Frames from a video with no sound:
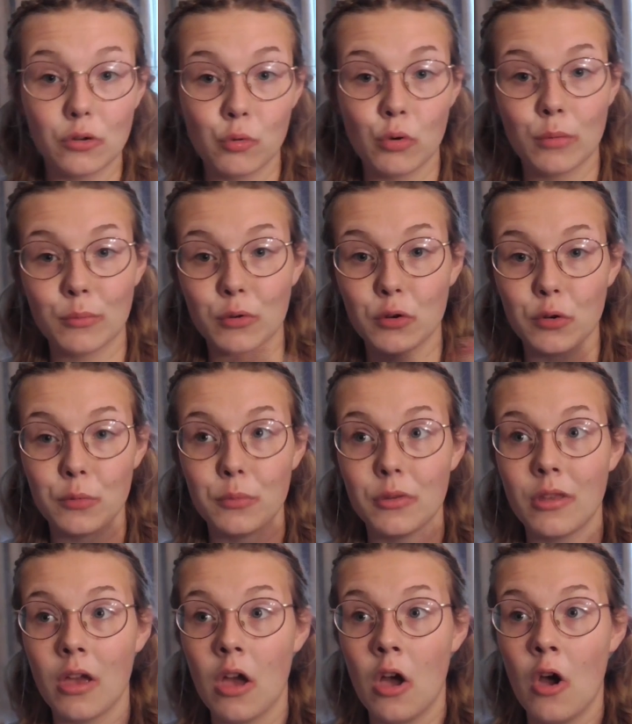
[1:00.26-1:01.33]
dorm
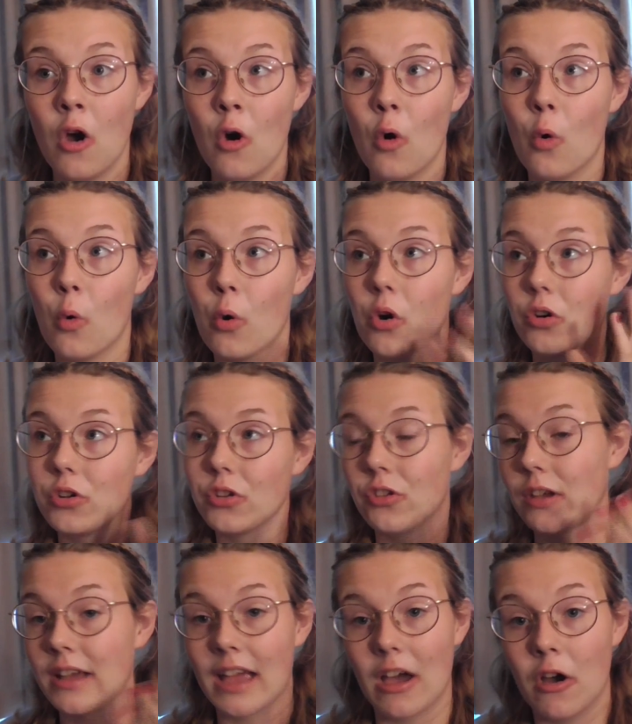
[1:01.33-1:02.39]
rooms or just
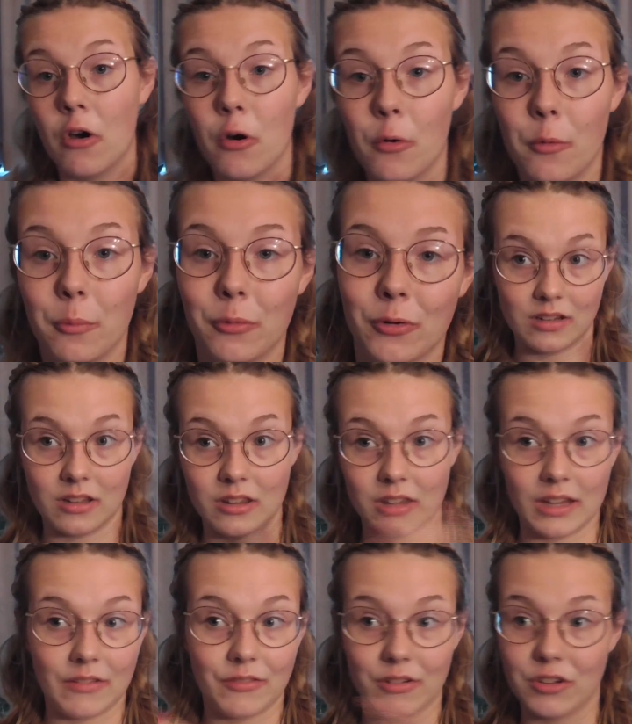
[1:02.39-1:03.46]
at home. Just
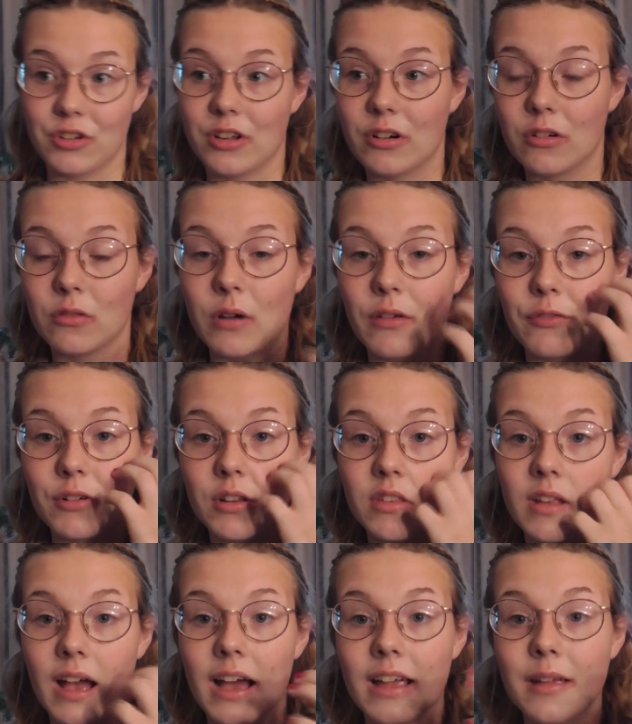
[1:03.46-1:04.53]
for general reference,
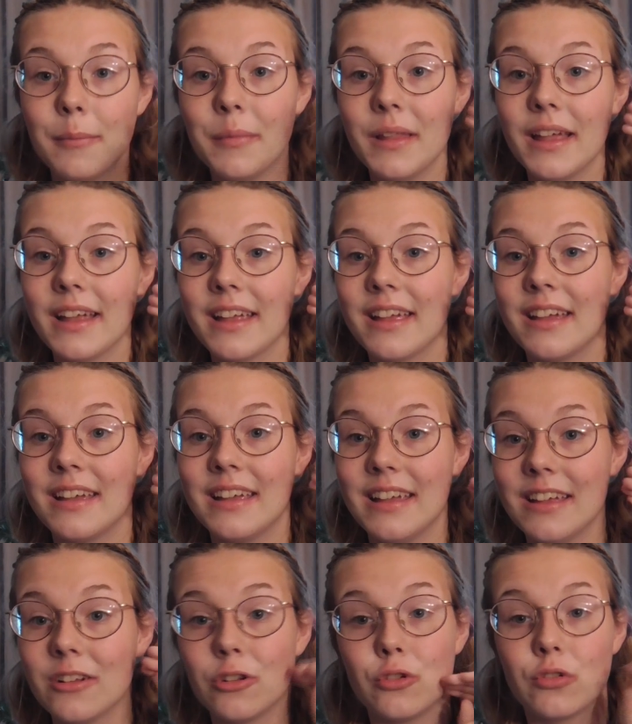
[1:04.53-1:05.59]
I am
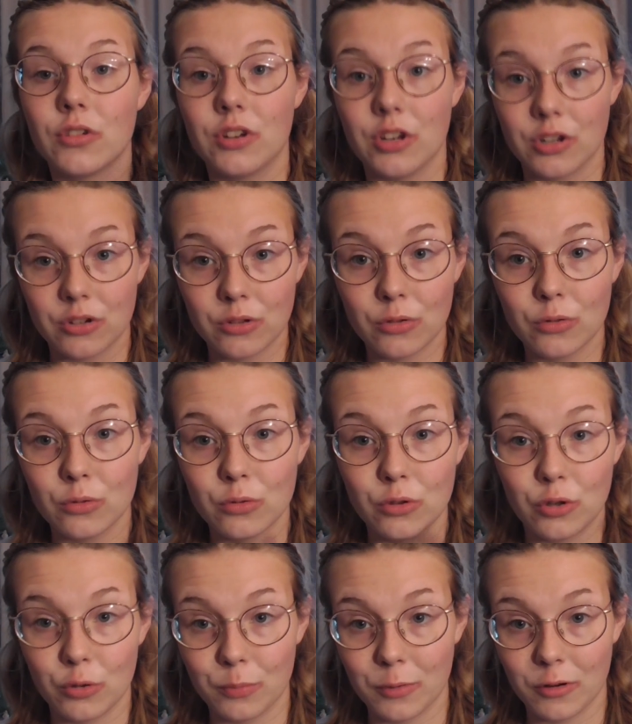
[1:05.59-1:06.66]
in a traditional
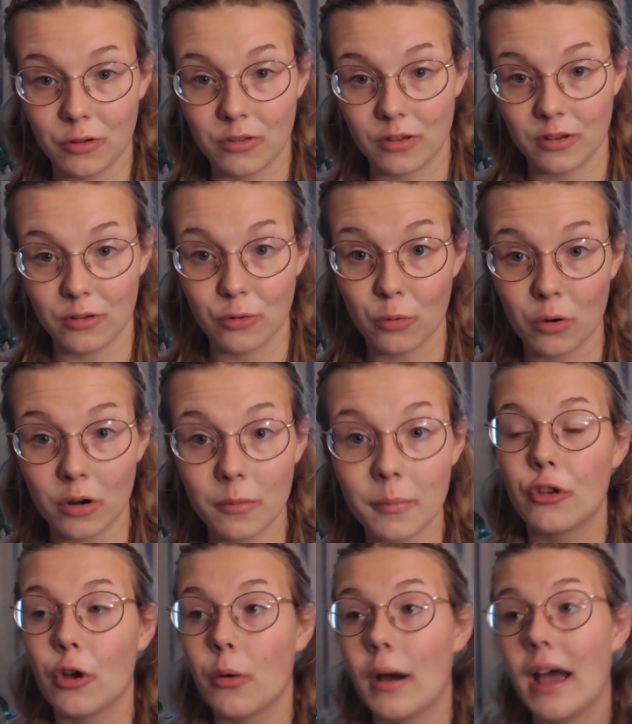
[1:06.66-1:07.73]
2-person dorm,
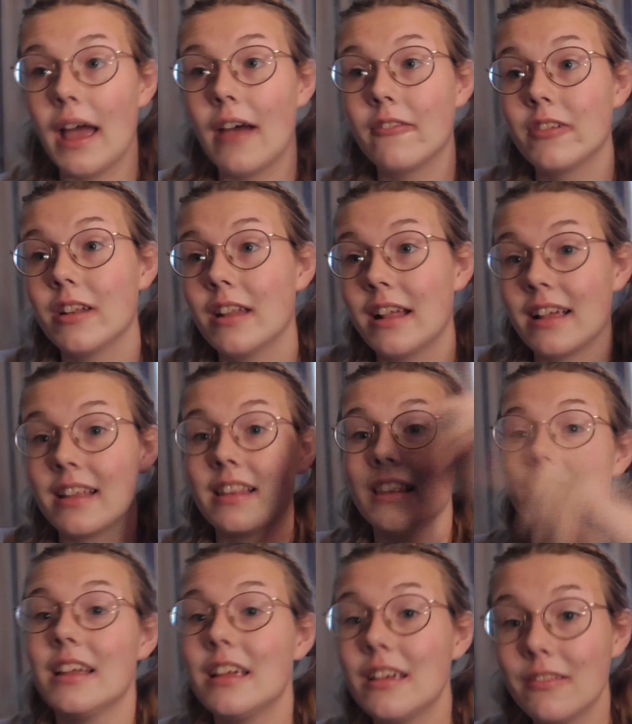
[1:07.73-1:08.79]
so I have to
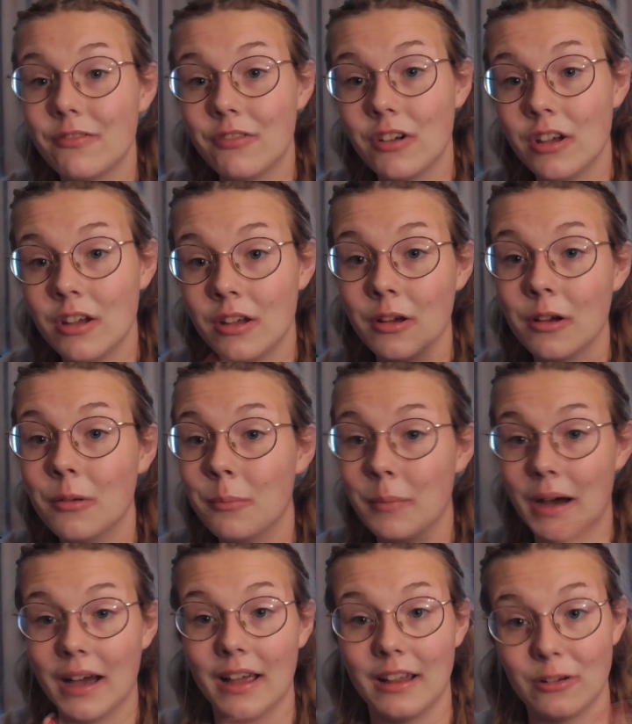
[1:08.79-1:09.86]
leave
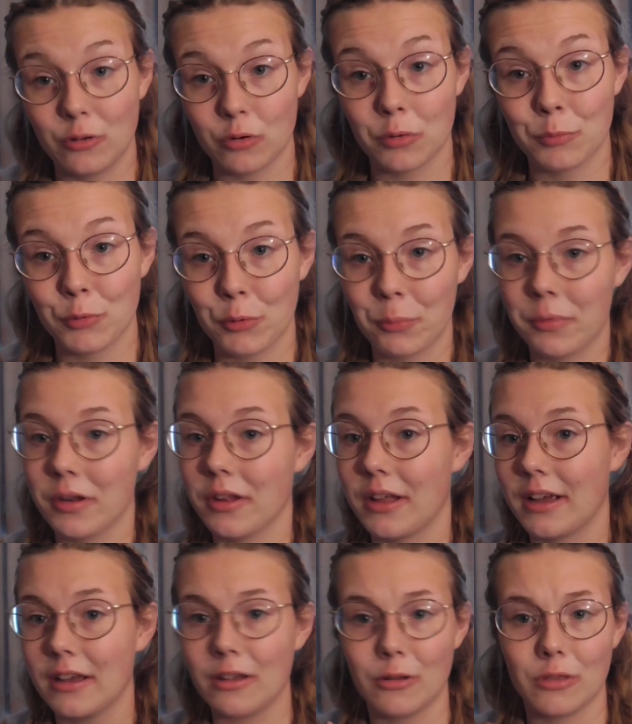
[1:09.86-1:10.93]
my dorm room
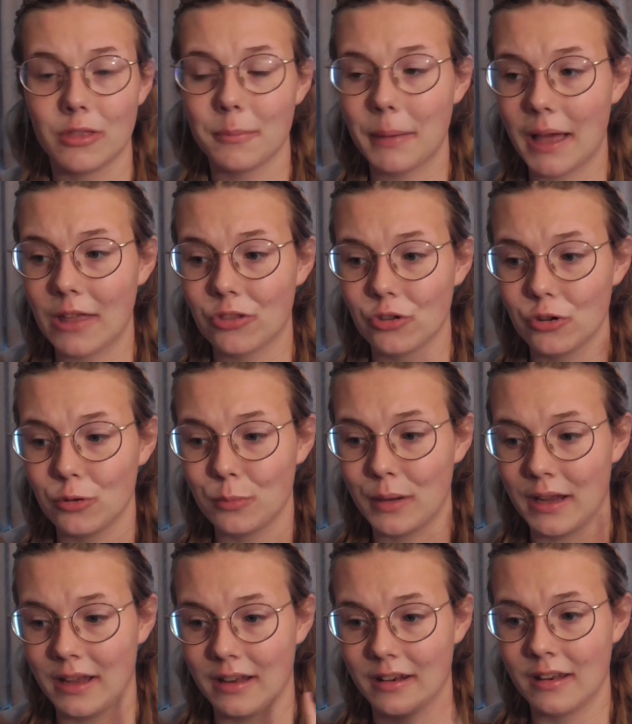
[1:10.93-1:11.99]
to use the bathroom,
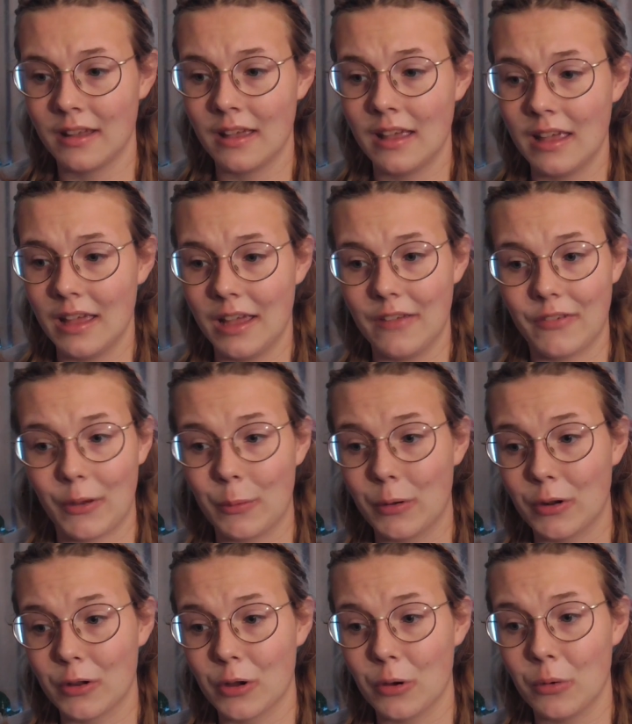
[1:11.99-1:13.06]
and if I
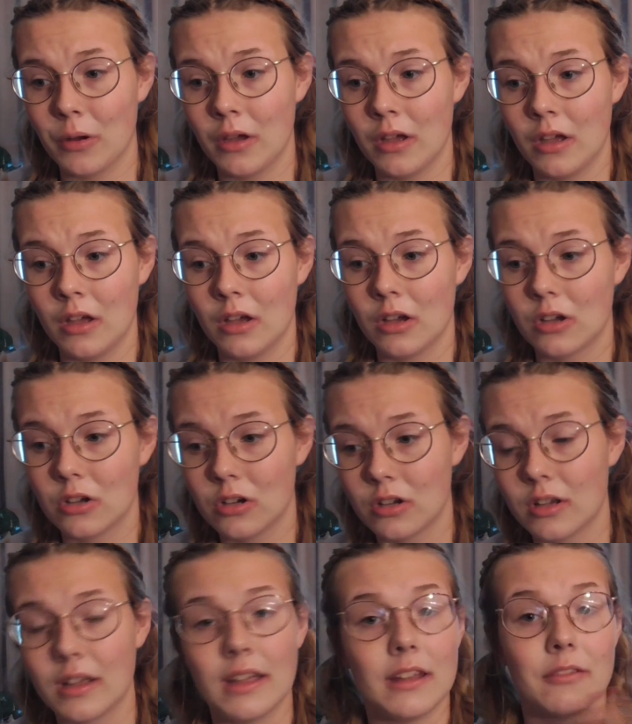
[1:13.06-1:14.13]
want to go
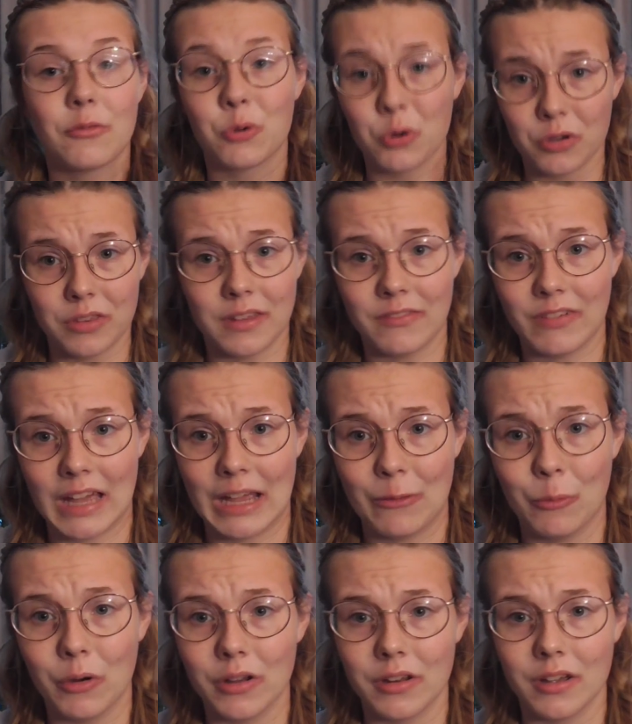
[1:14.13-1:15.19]
cook, and of course if I
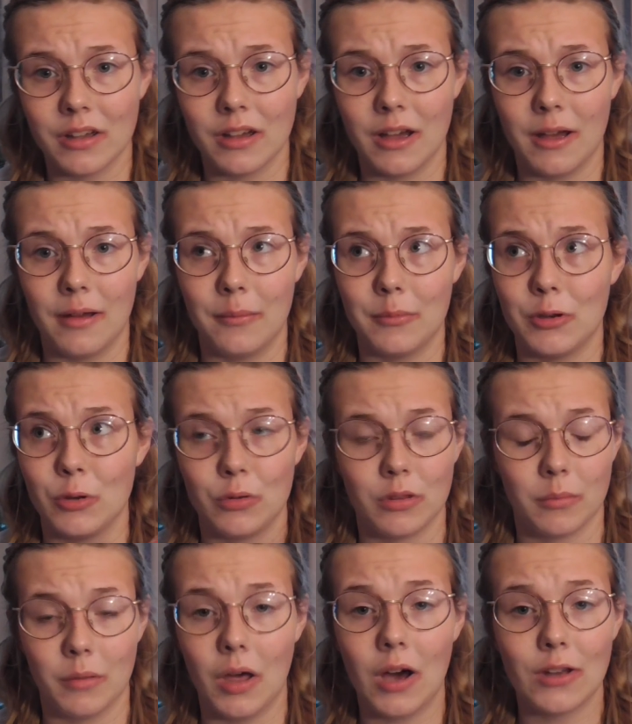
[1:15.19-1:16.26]
want to do
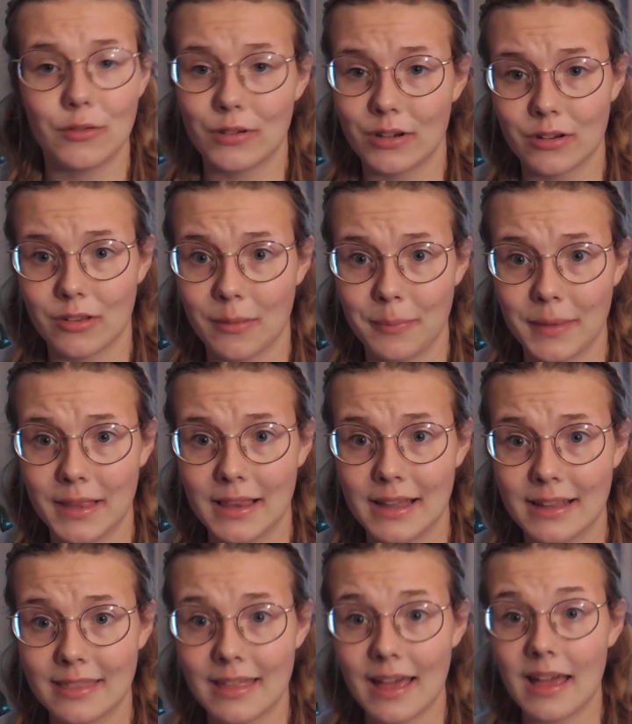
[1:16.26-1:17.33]
some laundry or something
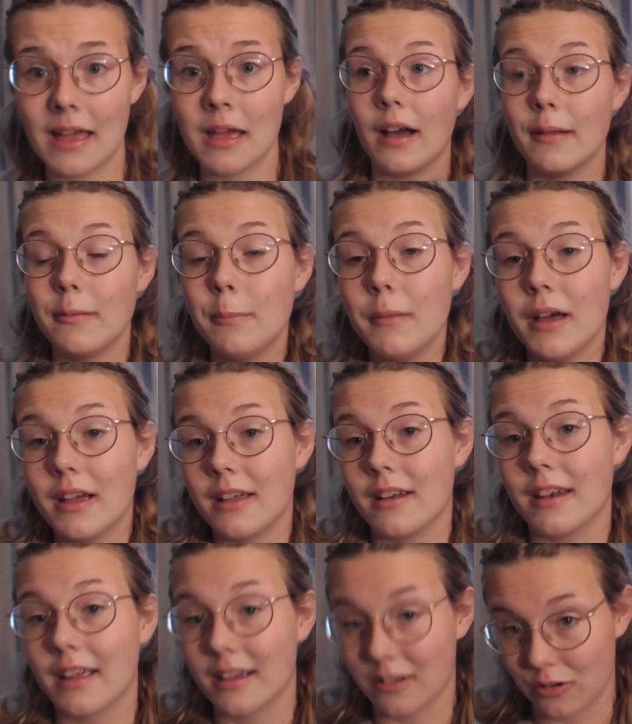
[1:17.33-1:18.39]
like that. I'm not
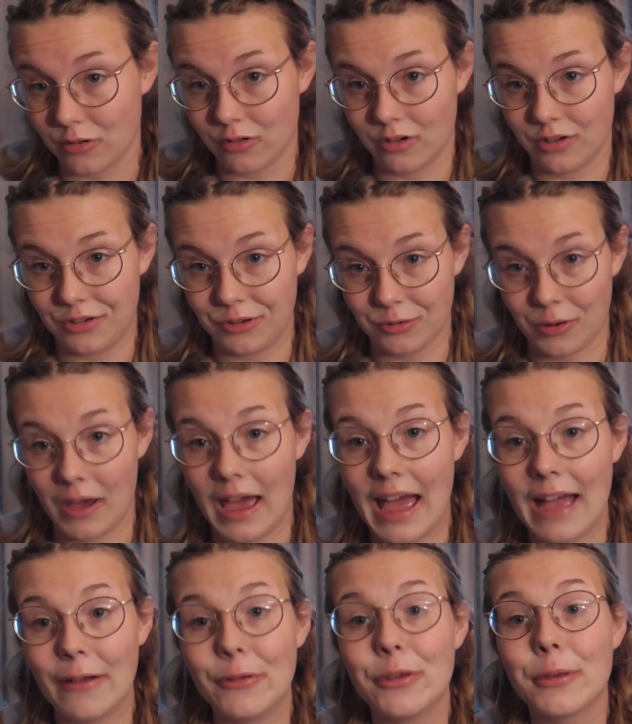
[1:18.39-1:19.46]
in a traditional
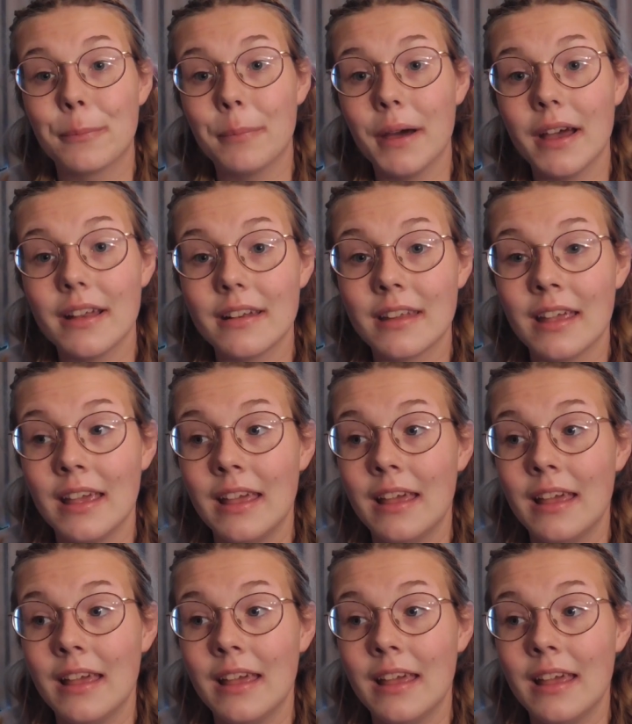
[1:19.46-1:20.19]
house, but